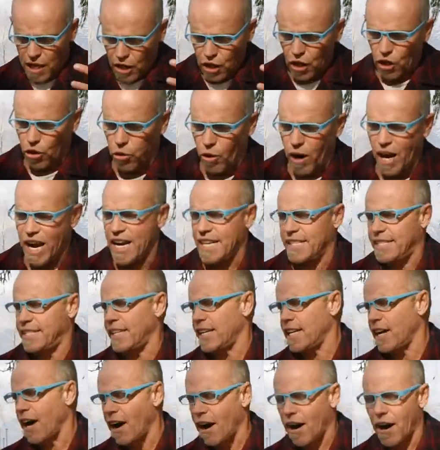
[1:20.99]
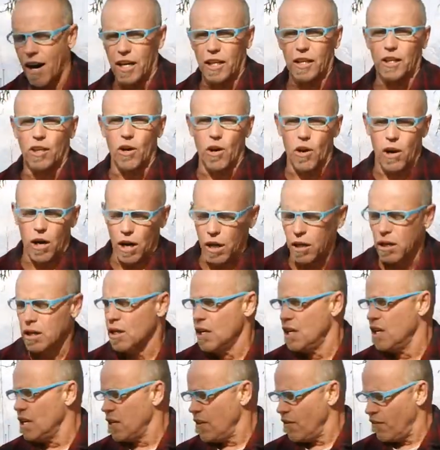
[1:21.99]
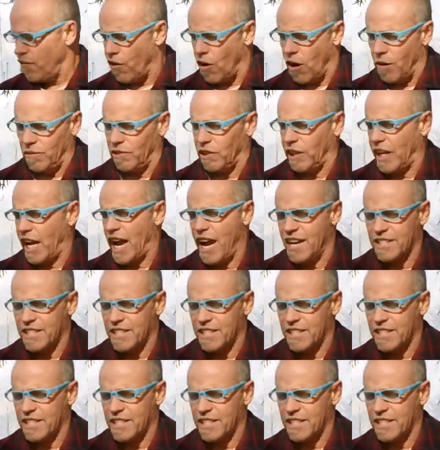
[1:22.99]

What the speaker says: crazy, hardcore form of leukemia.